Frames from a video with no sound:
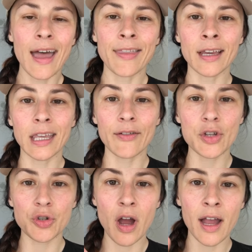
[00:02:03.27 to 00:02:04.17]
and then give it
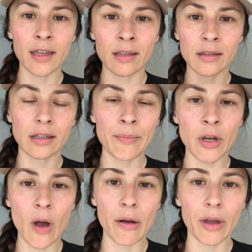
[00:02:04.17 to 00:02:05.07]
a try and let me
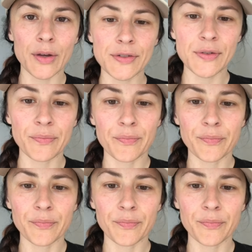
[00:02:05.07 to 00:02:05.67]
know how it goes.